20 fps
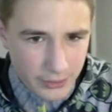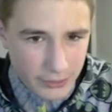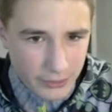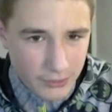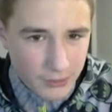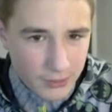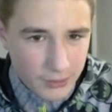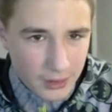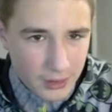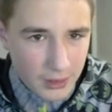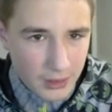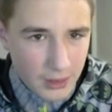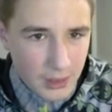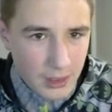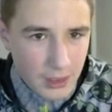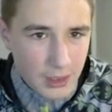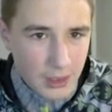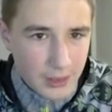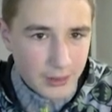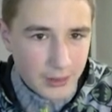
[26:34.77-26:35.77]
good.
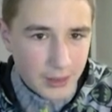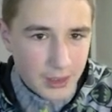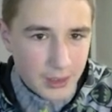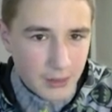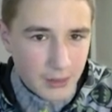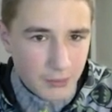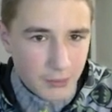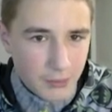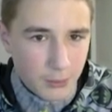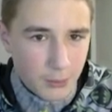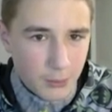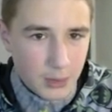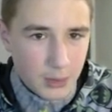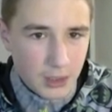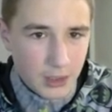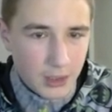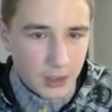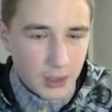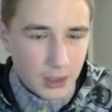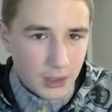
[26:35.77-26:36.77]
This if would be
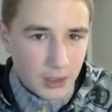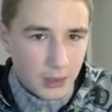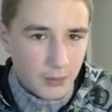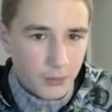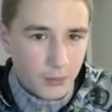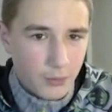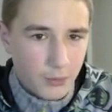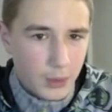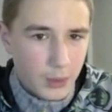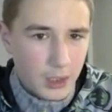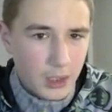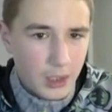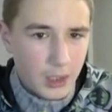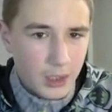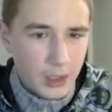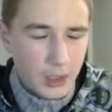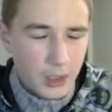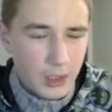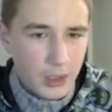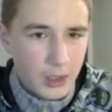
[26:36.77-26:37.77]
then I'm winning.
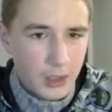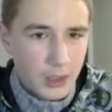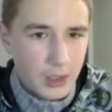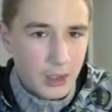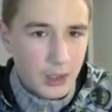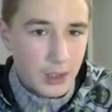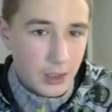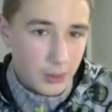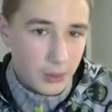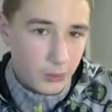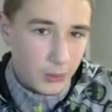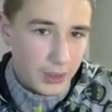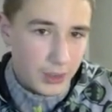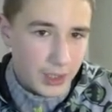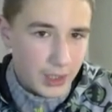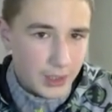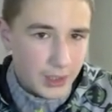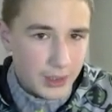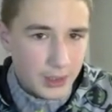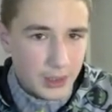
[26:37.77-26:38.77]

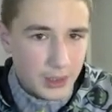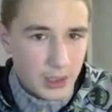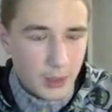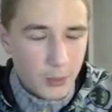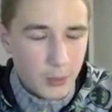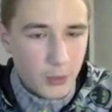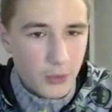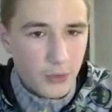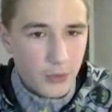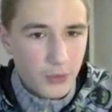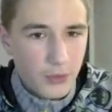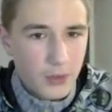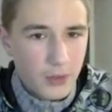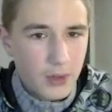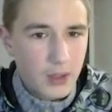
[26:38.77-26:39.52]
Initiate is a move.